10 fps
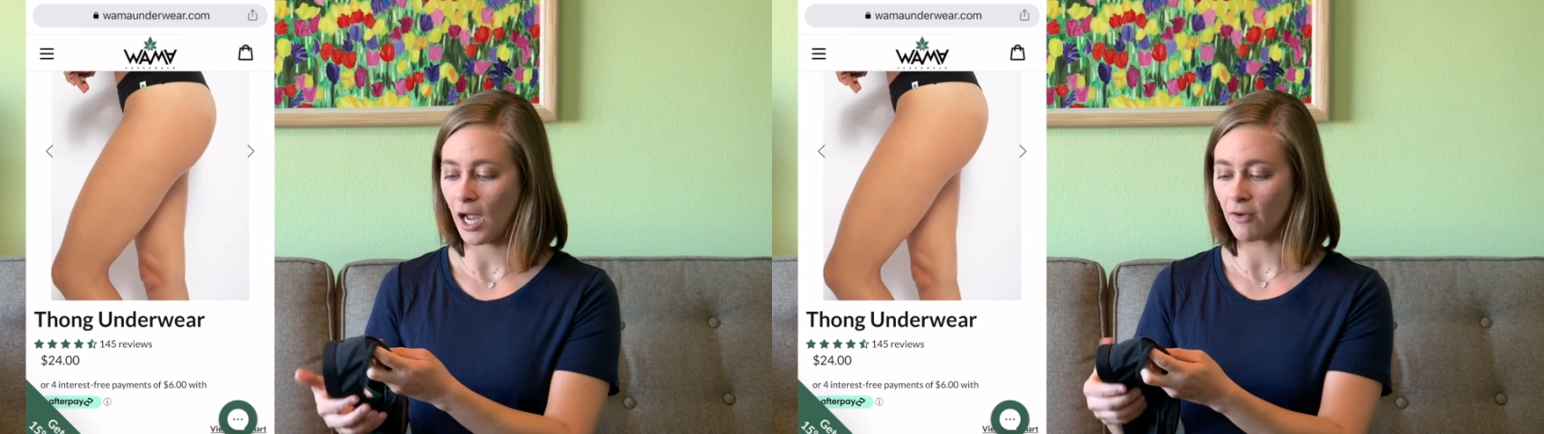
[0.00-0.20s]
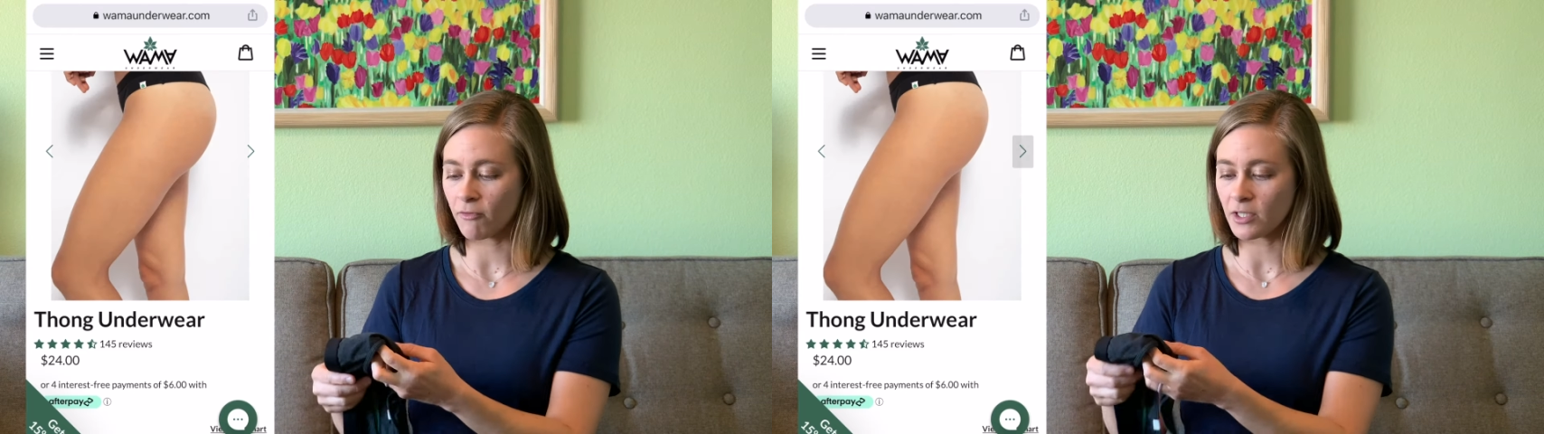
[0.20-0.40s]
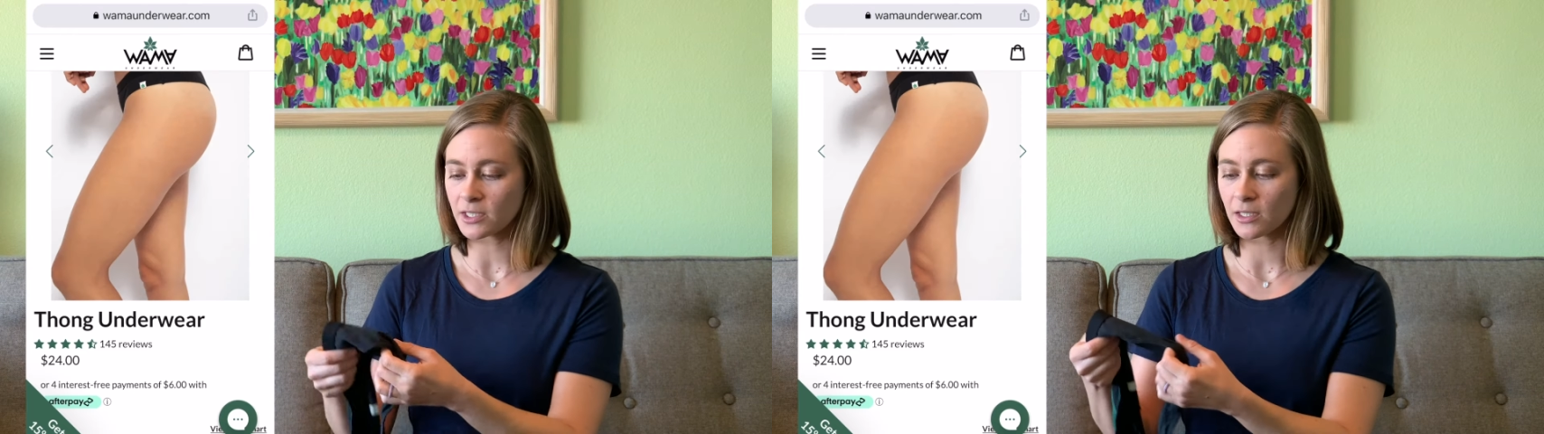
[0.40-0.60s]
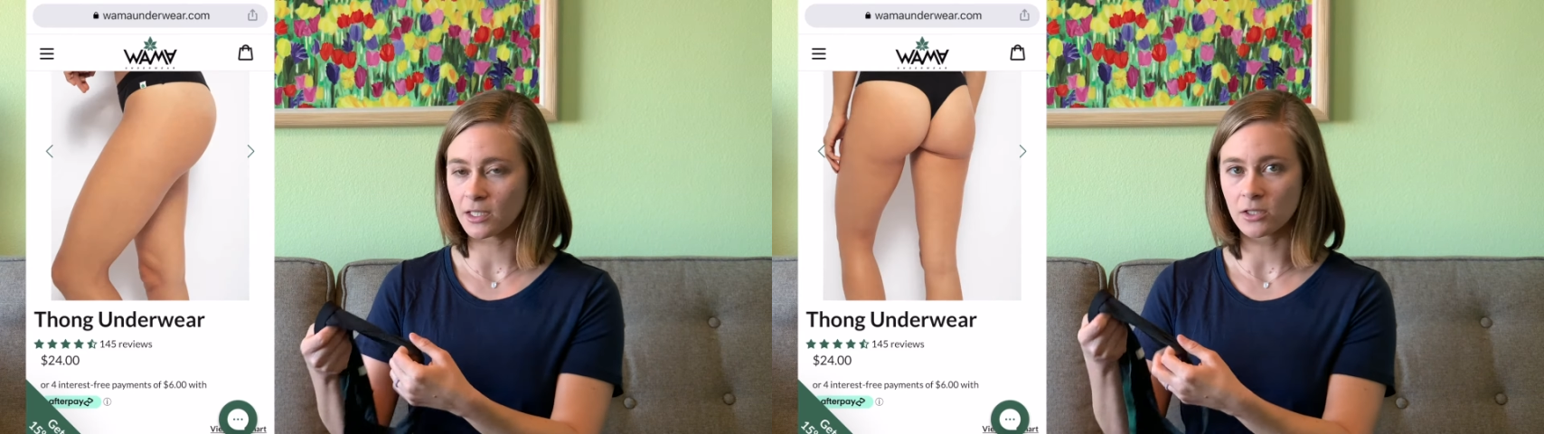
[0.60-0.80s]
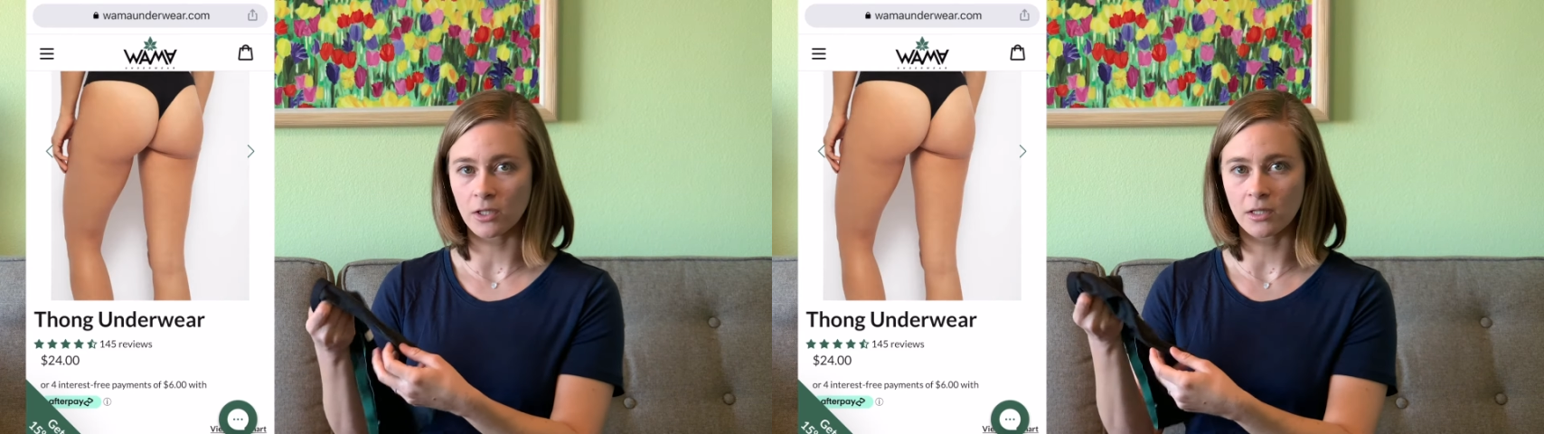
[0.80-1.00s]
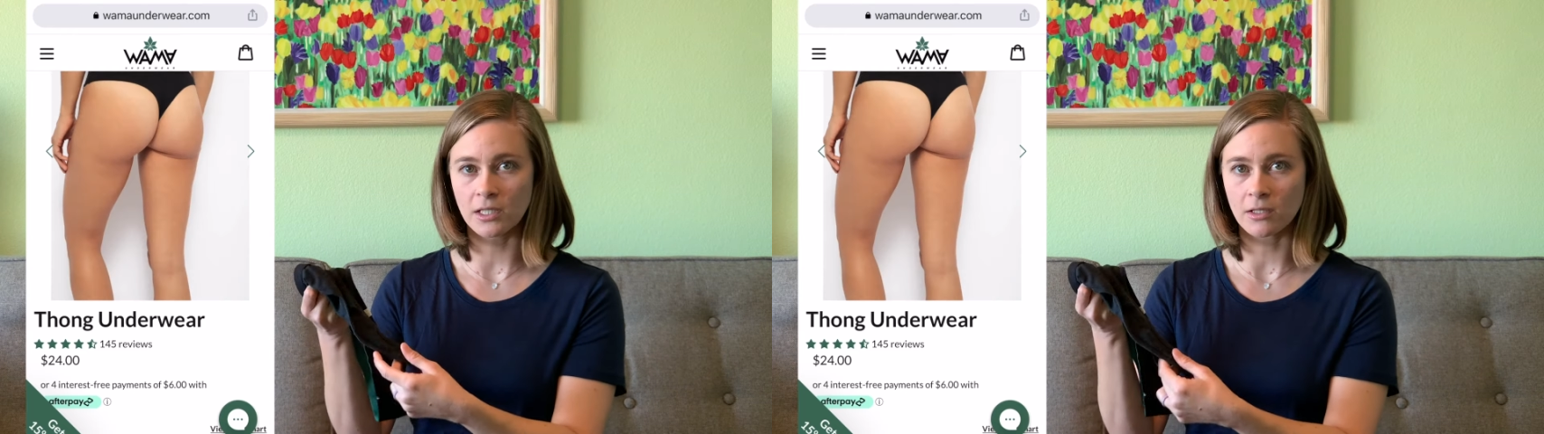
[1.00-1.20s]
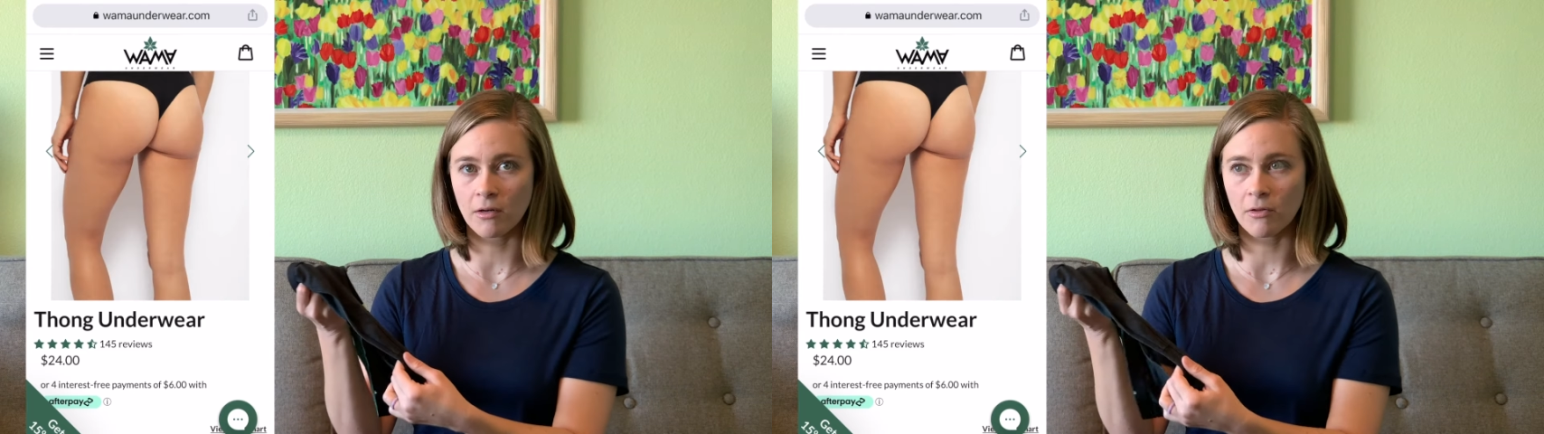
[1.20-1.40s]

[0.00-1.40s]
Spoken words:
I recently took these on a